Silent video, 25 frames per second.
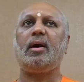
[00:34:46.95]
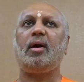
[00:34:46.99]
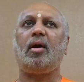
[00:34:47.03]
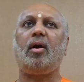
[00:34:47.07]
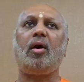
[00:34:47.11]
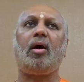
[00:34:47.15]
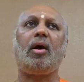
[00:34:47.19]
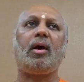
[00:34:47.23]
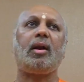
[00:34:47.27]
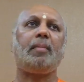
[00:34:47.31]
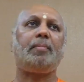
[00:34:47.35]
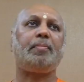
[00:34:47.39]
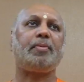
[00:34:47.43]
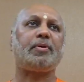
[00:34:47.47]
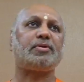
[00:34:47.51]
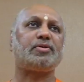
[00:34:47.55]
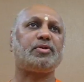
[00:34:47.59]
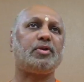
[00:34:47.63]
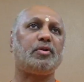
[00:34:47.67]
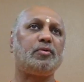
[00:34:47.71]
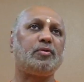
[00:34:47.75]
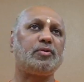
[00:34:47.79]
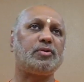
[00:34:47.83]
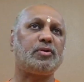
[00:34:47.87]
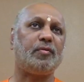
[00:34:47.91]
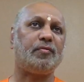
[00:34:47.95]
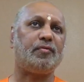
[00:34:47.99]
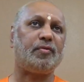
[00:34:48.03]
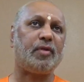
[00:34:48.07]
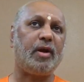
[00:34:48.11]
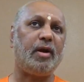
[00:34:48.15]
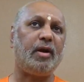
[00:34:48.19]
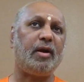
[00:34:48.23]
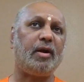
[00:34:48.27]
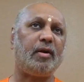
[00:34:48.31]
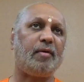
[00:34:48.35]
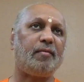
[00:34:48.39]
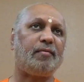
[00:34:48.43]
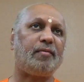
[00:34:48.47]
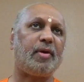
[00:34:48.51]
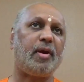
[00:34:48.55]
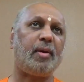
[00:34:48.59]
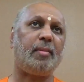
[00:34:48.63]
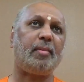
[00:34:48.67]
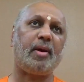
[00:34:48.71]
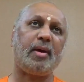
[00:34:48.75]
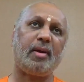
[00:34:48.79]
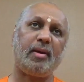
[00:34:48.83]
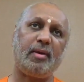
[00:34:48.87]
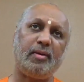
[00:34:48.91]
Or a person who is a friend of
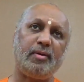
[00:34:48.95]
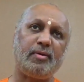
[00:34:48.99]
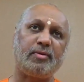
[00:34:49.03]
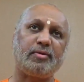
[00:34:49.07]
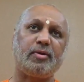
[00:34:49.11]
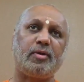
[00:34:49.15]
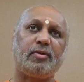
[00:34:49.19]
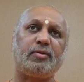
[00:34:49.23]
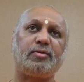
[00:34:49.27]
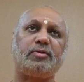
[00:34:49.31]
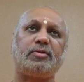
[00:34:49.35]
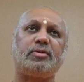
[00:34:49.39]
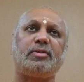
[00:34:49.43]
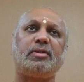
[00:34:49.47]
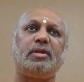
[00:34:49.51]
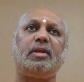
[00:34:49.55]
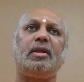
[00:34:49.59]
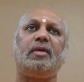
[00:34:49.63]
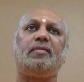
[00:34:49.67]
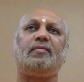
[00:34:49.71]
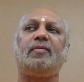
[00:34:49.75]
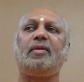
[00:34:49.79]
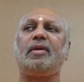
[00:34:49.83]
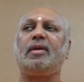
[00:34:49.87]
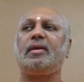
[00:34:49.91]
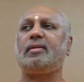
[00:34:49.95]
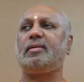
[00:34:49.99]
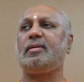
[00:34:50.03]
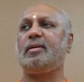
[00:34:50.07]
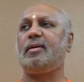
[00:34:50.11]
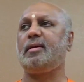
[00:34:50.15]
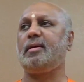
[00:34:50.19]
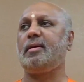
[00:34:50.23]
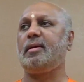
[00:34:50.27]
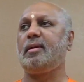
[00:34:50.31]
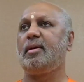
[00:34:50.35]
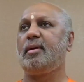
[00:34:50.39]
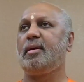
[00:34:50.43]
Rama, he is also seen afflicted.